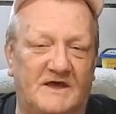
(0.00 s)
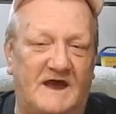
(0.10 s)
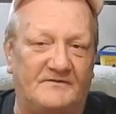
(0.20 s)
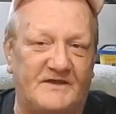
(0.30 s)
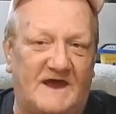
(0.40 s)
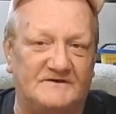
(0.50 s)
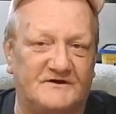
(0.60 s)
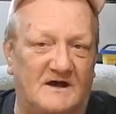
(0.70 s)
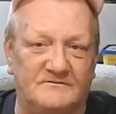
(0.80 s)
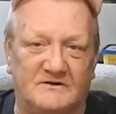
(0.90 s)
at
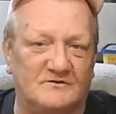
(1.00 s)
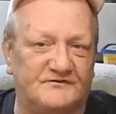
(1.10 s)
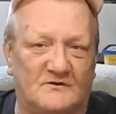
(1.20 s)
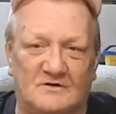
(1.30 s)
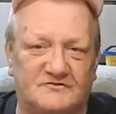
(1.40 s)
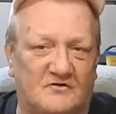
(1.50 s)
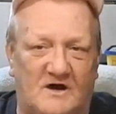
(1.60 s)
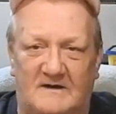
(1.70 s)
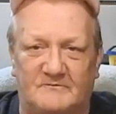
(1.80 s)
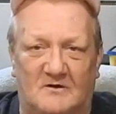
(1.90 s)
that time there was so much
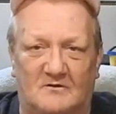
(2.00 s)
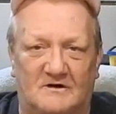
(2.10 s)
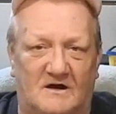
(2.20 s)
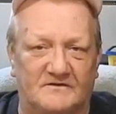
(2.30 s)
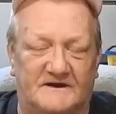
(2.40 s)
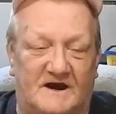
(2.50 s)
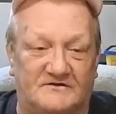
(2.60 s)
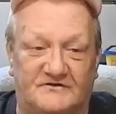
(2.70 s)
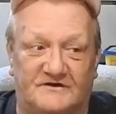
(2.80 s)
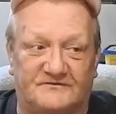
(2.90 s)
crap going on that
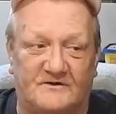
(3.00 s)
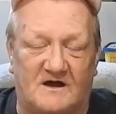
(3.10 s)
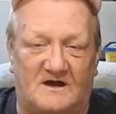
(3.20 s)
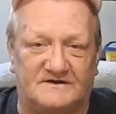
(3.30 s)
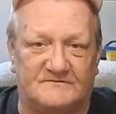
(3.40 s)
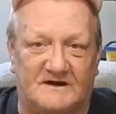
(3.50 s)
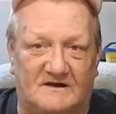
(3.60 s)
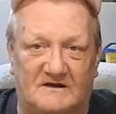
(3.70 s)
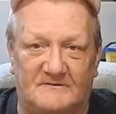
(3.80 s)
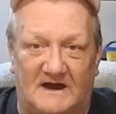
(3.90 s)
I just forgot to
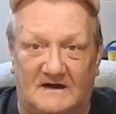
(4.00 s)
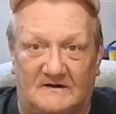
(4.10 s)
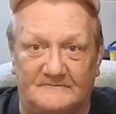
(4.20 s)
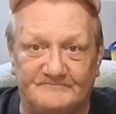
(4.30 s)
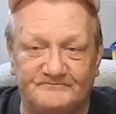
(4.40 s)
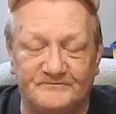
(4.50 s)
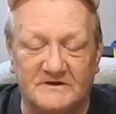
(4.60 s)
mail them out.